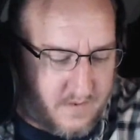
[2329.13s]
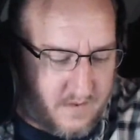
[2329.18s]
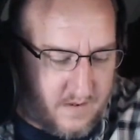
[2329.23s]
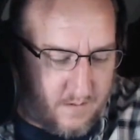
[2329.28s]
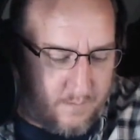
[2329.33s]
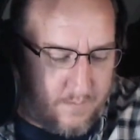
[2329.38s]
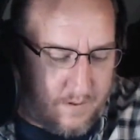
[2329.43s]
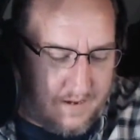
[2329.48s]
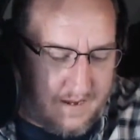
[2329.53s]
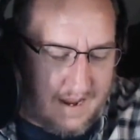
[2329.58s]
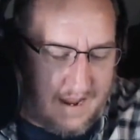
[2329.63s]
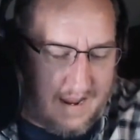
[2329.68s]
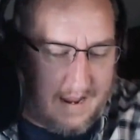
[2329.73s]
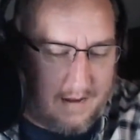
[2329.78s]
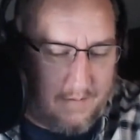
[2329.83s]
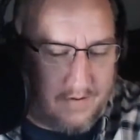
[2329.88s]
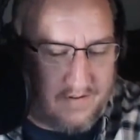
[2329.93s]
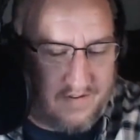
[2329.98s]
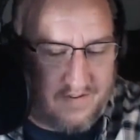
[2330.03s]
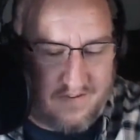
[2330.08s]
But yeah,
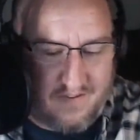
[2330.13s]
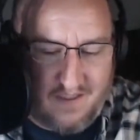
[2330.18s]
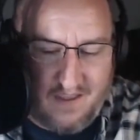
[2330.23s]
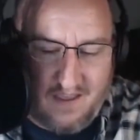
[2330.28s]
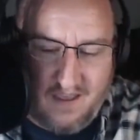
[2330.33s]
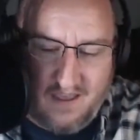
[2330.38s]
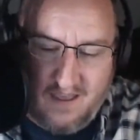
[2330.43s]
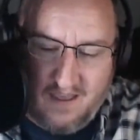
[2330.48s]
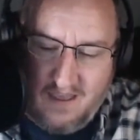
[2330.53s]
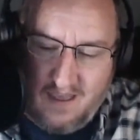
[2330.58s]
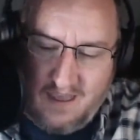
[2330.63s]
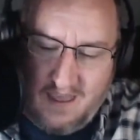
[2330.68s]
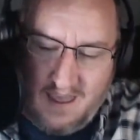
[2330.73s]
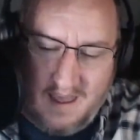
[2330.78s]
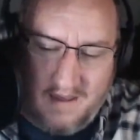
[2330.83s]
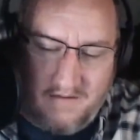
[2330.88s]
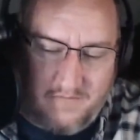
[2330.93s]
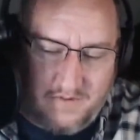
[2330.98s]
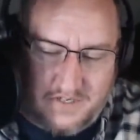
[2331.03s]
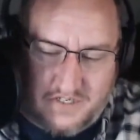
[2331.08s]
it was
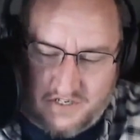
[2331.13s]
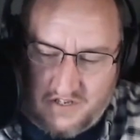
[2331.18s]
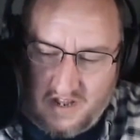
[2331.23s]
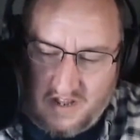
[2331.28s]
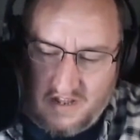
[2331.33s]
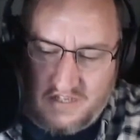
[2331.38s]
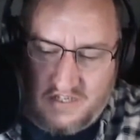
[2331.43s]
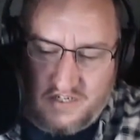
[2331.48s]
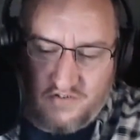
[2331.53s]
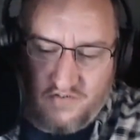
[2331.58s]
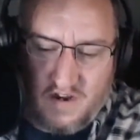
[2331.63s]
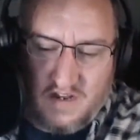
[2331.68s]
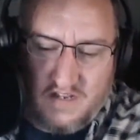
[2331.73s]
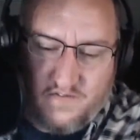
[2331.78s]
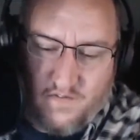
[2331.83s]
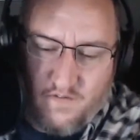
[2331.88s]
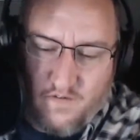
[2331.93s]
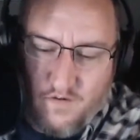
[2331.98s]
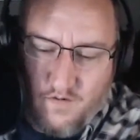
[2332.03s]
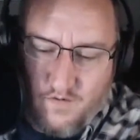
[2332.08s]
a
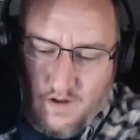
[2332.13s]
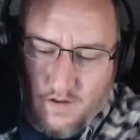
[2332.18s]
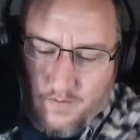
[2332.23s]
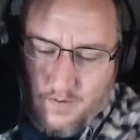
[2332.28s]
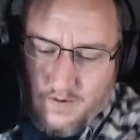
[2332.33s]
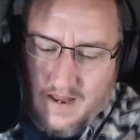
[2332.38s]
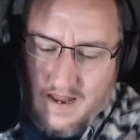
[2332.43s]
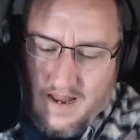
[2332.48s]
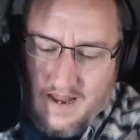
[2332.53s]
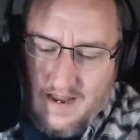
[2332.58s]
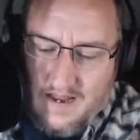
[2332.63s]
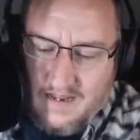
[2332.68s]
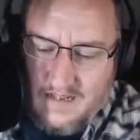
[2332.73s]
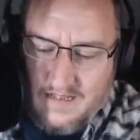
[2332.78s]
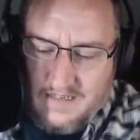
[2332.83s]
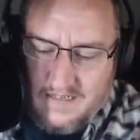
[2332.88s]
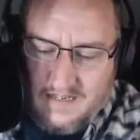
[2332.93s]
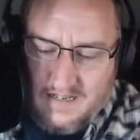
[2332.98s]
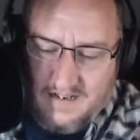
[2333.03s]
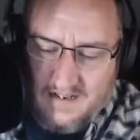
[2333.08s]
stressful couple
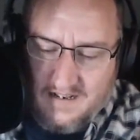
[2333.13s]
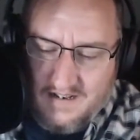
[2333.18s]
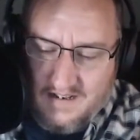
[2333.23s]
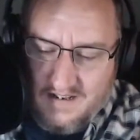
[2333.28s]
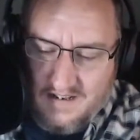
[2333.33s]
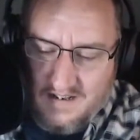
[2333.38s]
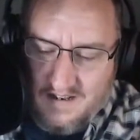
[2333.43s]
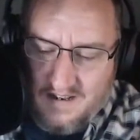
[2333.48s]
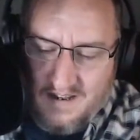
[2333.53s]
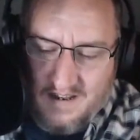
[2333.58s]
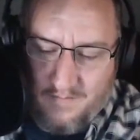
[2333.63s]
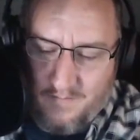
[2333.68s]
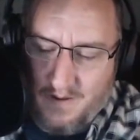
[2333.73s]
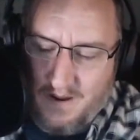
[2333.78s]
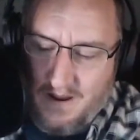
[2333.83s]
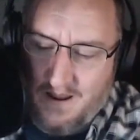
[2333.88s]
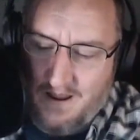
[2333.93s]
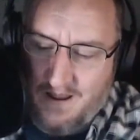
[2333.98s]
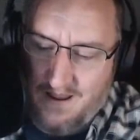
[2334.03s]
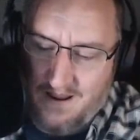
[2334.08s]
days, and
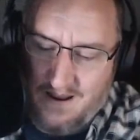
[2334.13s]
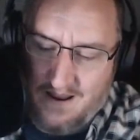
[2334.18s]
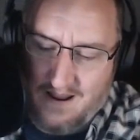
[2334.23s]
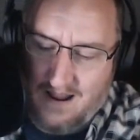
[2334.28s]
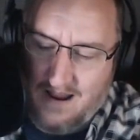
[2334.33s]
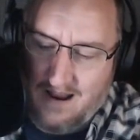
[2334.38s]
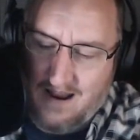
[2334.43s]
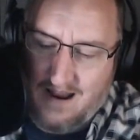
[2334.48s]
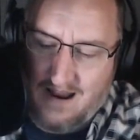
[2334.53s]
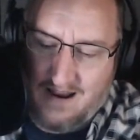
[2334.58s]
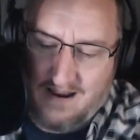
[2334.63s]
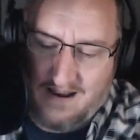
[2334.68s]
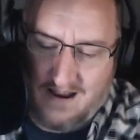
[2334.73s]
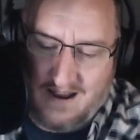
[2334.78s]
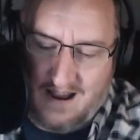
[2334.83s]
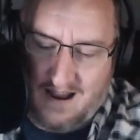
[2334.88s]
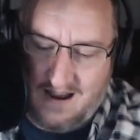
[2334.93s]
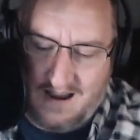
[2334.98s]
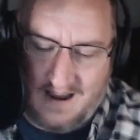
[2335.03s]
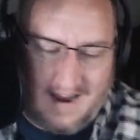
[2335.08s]
man,
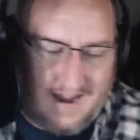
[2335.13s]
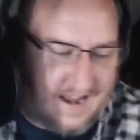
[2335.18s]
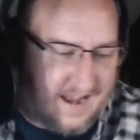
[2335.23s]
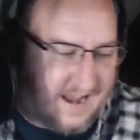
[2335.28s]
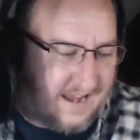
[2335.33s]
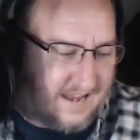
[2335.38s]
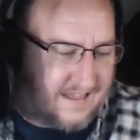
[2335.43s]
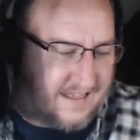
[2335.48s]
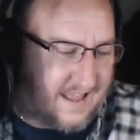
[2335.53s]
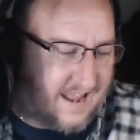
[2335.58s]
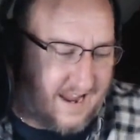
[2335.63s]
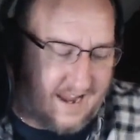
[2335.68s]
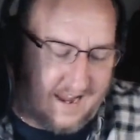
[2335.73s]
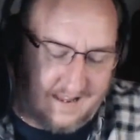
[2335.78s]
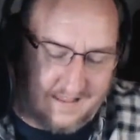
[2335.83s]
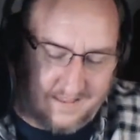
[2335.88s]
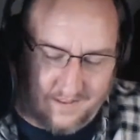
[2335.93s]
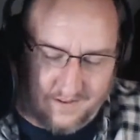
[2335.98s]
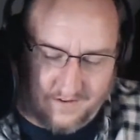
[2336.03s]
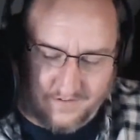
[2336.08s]
I
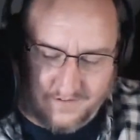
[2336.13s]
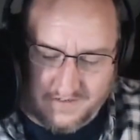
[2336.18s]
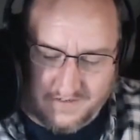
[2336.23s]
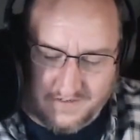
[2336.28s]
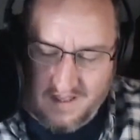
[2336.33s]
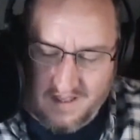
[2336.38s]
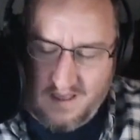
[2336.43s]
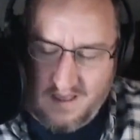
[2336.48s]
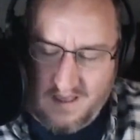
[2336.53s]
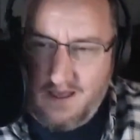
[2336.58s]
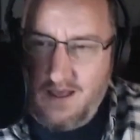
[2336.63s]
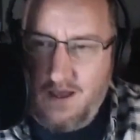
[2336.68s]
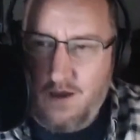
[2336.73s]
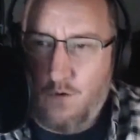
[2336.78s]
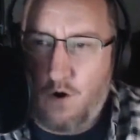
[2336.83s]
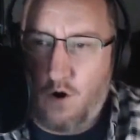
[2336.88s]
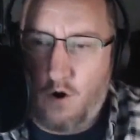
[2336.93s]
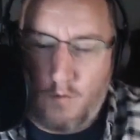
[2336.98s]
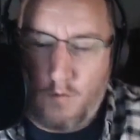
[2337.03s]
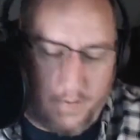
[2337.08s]
hate those.
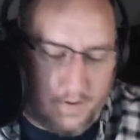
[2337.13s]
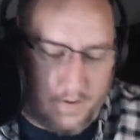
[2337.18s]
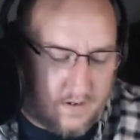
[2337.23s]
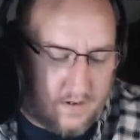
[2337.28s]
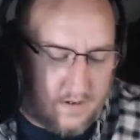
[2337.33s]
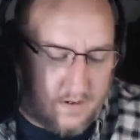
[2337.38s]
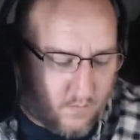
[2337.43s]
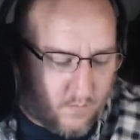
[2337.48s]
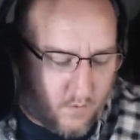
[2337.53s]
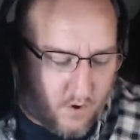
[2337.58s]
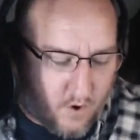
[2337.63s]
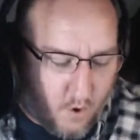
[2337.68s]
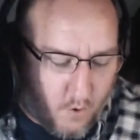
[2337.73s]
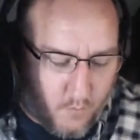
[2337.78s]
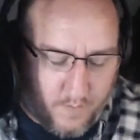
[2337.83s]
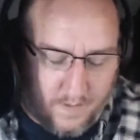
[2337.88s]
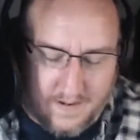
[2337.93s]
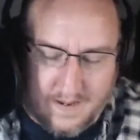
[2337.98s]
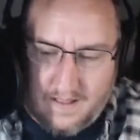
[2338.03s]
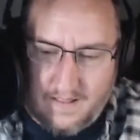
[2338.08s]
We're hoping
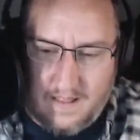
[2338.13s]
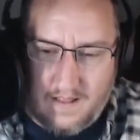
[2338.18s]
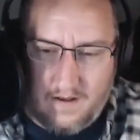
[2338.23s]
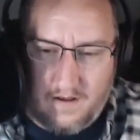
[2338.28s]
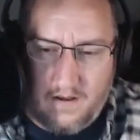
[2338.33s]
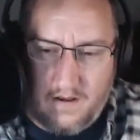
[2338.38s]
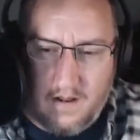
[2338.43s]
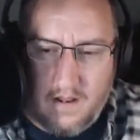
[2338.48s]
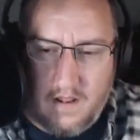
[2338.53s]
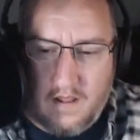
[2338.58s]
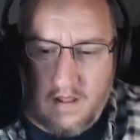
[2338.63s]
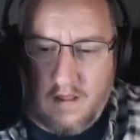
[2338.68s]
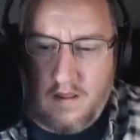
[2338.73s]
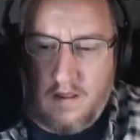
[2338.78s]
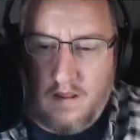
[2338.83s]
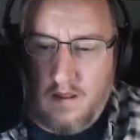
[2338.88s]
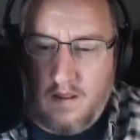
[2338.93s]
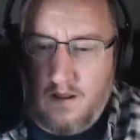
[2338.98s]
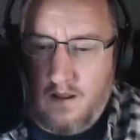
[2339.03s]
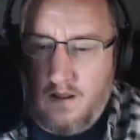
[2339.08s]
now
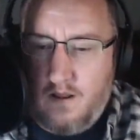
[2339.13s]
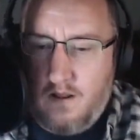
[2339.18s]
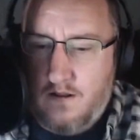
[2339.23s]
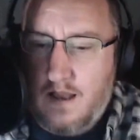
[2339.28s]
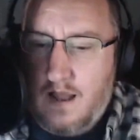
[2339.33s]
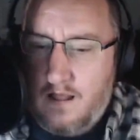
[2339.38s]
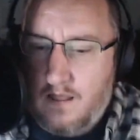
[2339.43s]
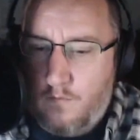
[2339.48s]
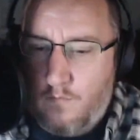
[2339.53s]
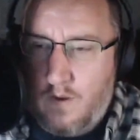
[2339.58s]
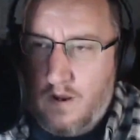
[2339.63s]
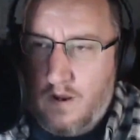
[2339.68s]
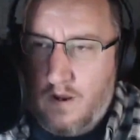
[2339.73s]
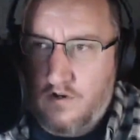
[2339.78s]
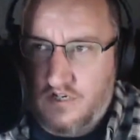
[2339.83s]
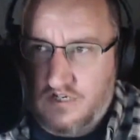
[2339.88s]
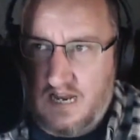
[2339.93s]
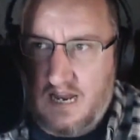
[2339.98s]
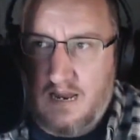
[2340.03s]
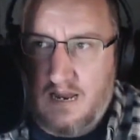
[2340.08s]
that we
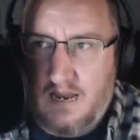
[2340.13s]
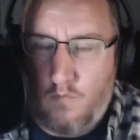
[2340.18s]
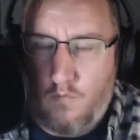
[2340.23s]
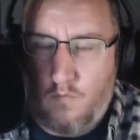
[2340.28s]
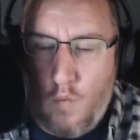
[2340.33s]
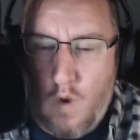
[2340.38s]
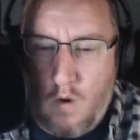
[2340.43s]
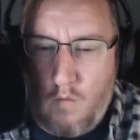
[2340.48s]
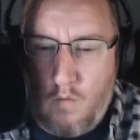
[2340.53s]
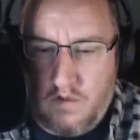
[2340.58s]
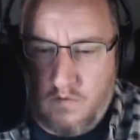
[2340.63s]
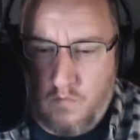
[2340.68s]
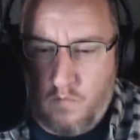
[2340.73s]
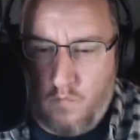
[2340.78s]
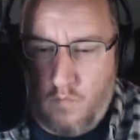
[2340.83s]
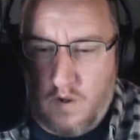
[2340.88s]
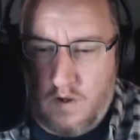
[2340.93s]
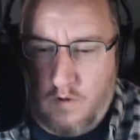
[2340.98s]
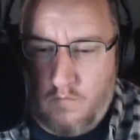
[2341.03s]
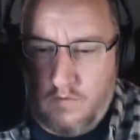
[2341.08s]
understand
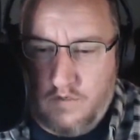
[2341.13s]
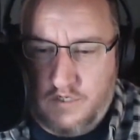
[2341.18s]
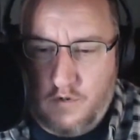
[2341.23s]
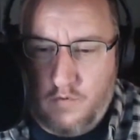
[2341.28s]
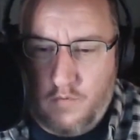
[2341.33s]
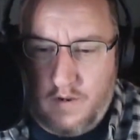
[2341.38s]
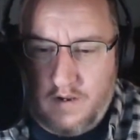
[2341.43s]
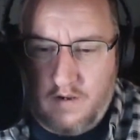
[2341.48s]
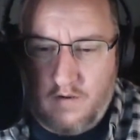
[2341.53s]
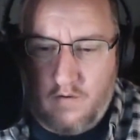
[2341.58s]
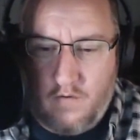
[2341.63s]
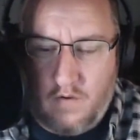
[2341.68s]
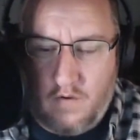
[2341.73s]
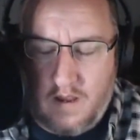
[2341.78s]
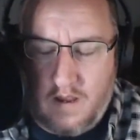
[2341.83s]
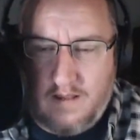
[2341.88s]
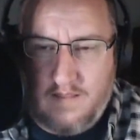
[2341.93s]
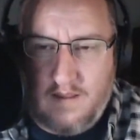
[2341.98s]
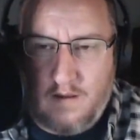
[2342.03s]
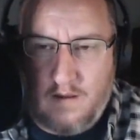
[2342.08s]
what it was doing,
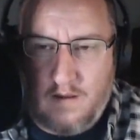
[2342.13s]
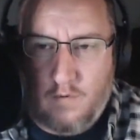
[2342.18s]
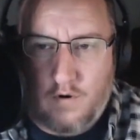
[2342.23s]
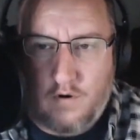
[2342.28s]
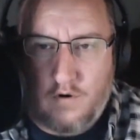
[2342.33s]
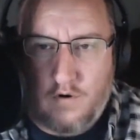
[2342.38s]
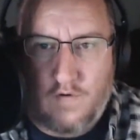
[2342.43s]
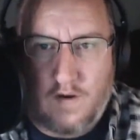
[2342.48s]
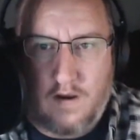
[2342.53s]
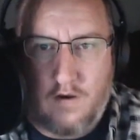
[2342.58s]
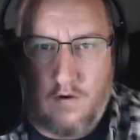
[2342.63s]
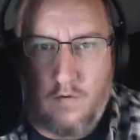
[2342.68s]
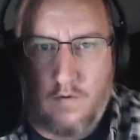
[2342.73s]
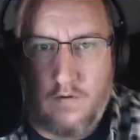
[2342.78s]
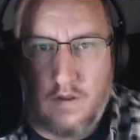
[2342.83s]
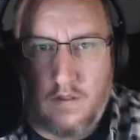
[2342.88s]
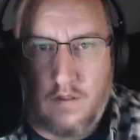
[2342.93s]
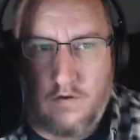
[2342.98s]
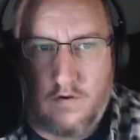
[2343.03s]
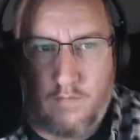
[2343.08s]
I think we're going to try to do
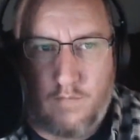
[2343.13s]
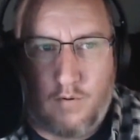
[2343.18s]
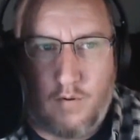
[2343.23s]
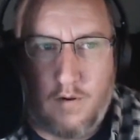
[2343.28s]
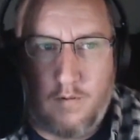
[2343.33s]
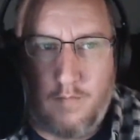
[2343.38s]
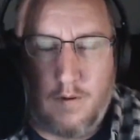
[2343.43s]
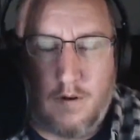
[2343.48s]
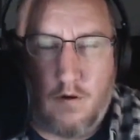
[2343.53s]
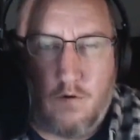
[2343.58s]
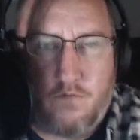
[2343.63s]
another deployment over